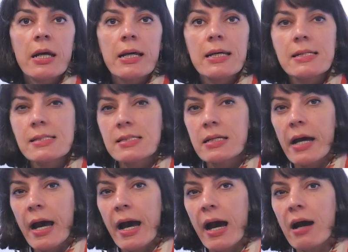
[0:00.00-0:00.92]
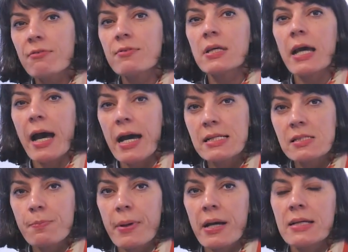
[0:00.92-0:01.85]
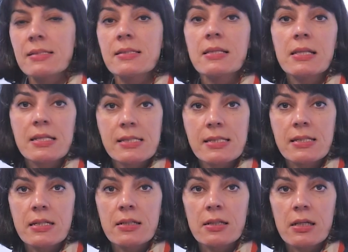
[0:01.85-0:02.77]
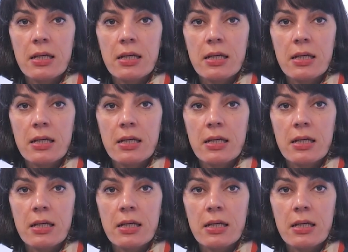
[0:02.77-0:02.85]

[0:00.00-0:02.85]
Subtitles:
is to have the aspects listed